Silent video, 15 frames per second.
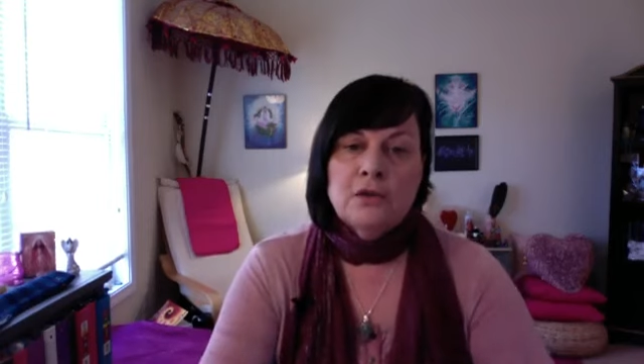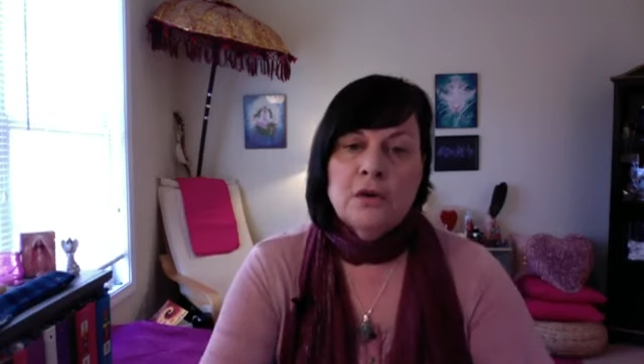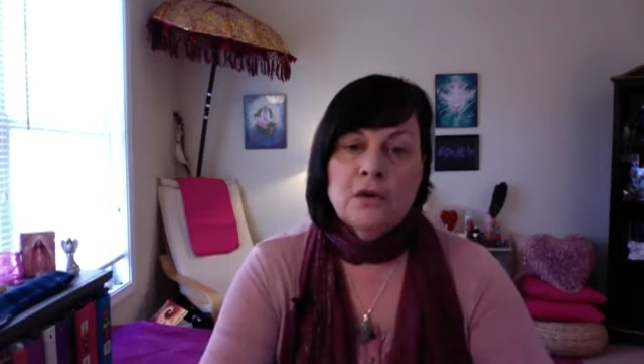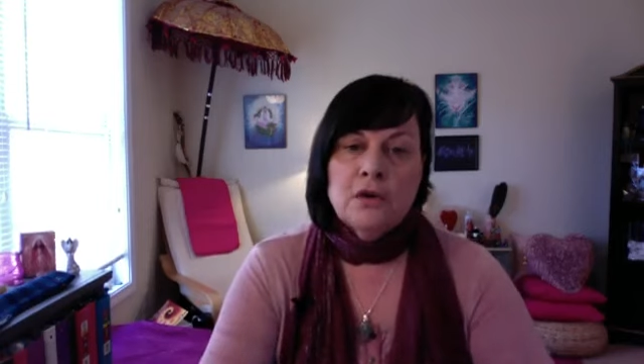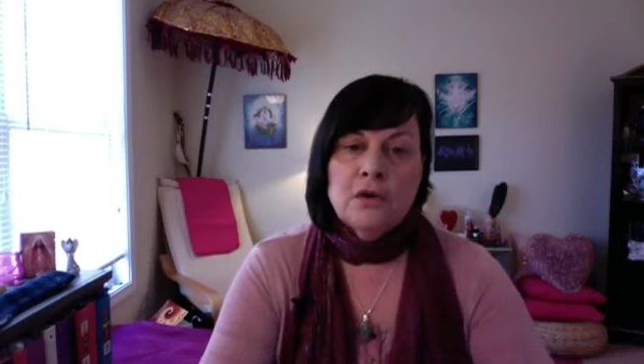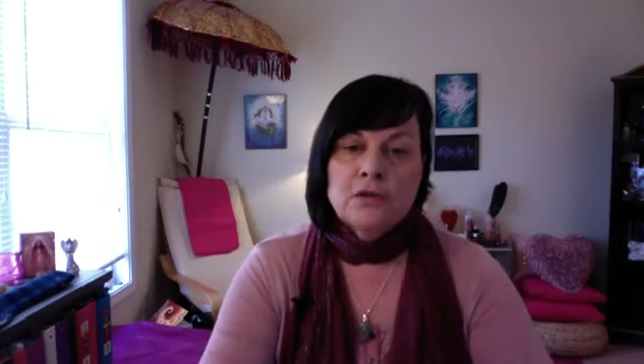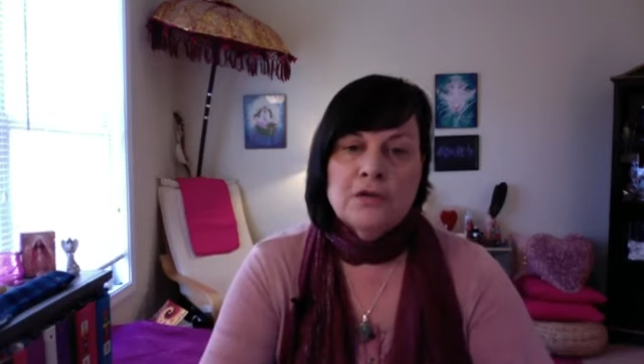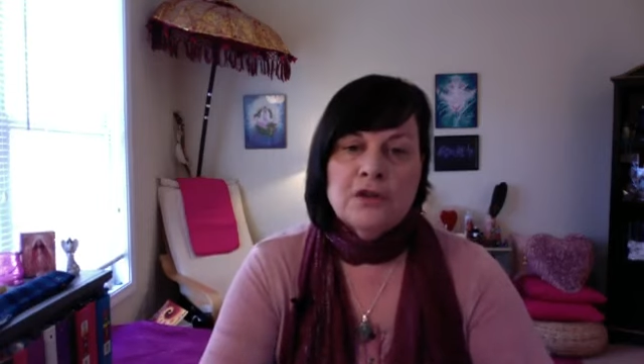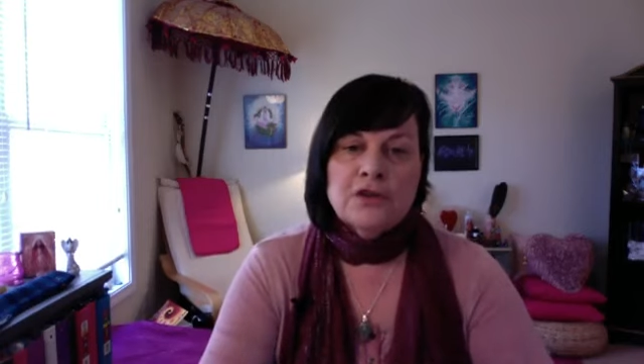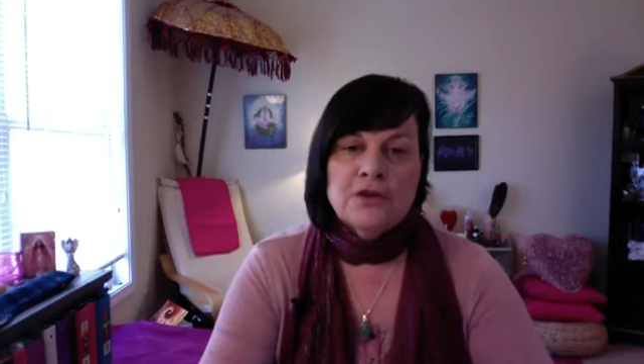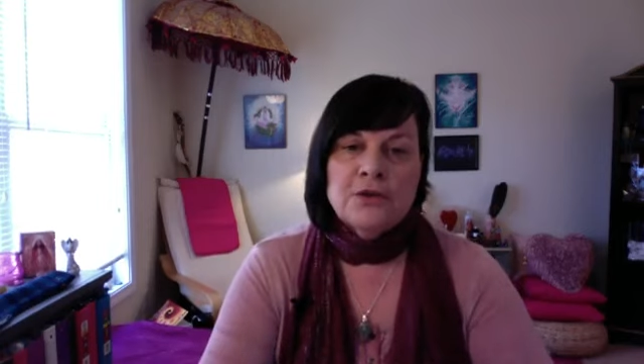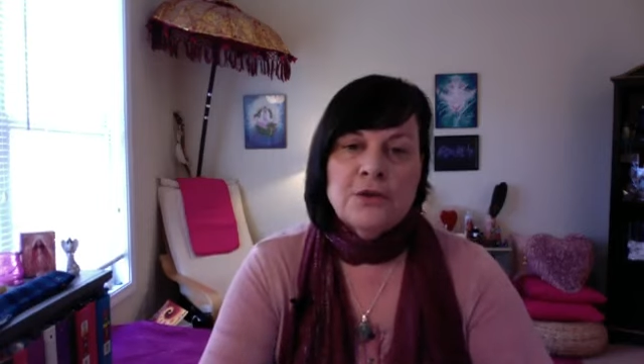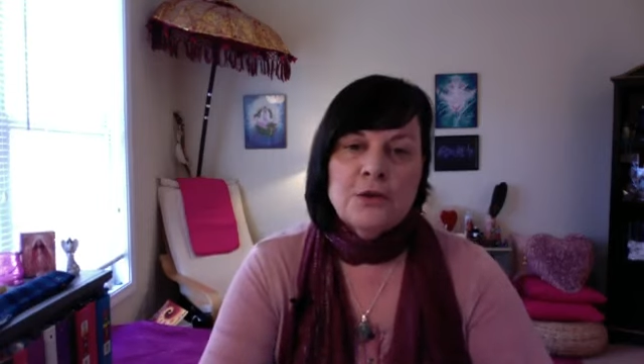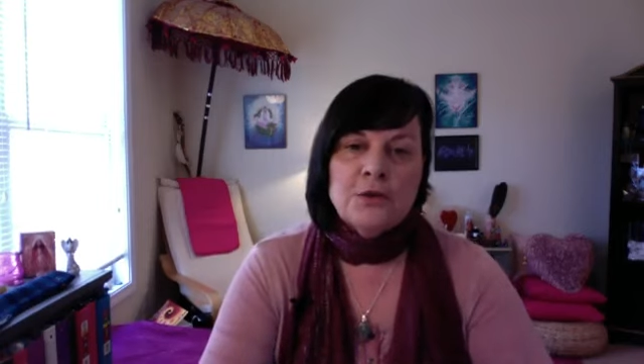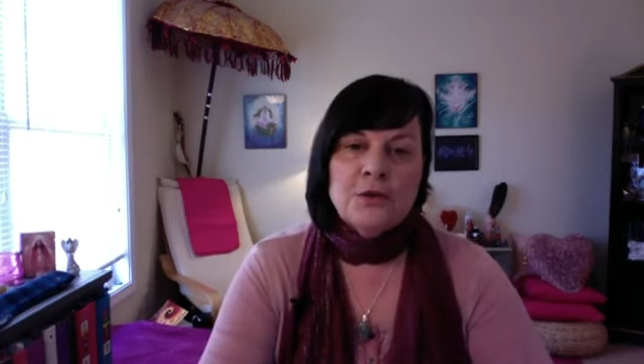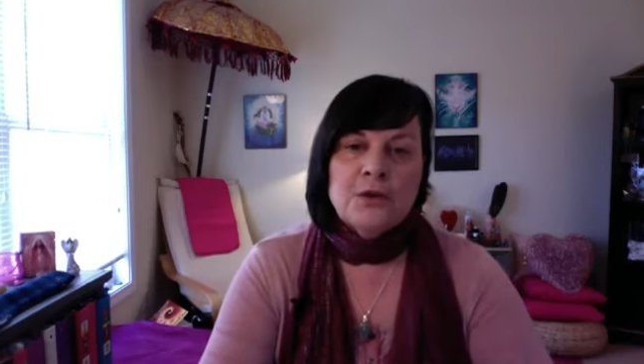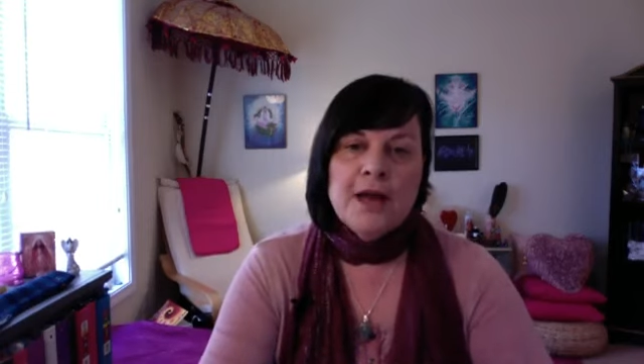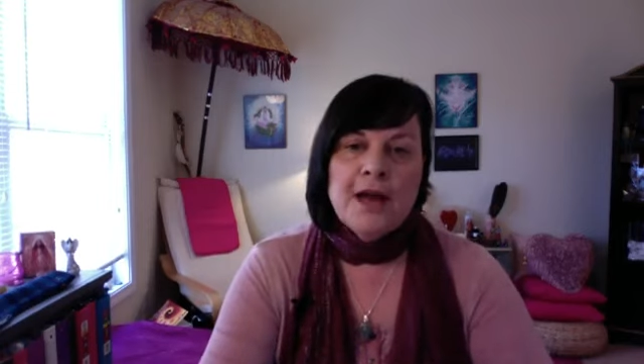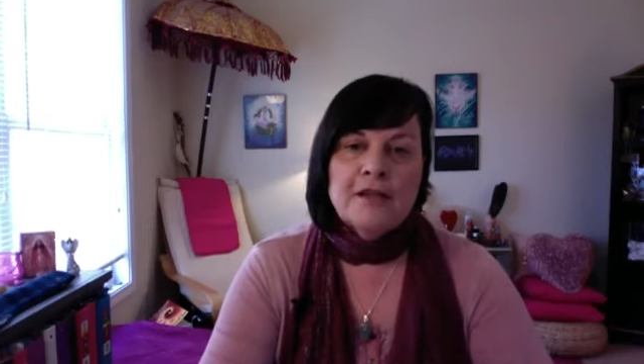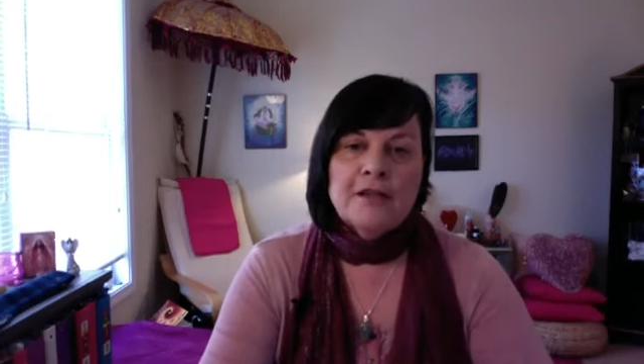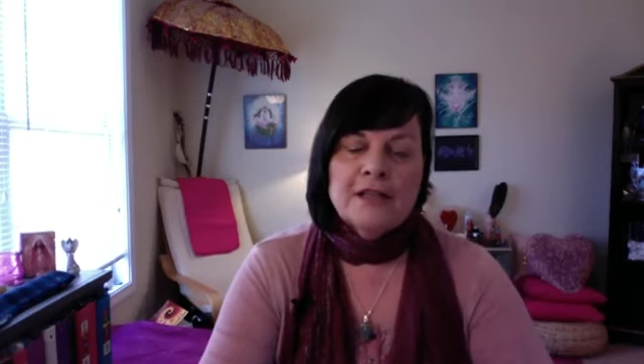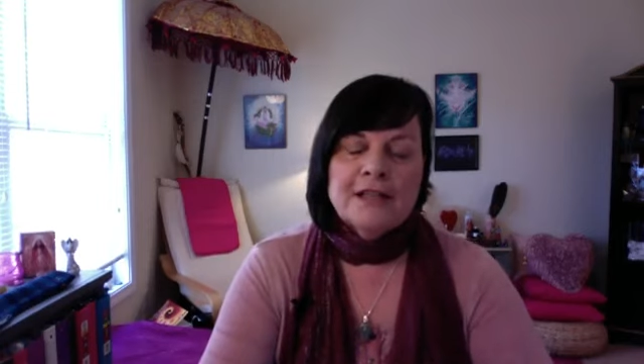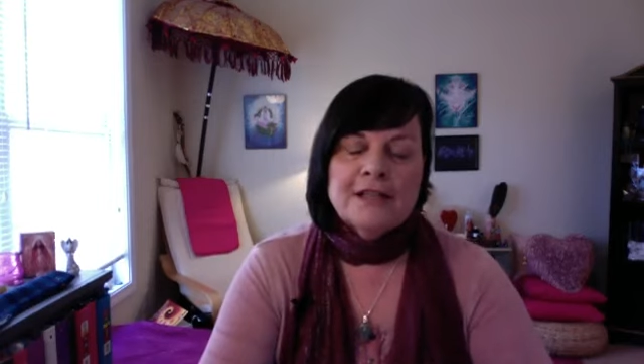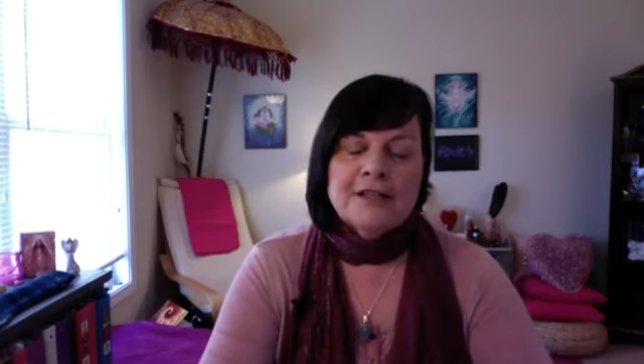earth reality.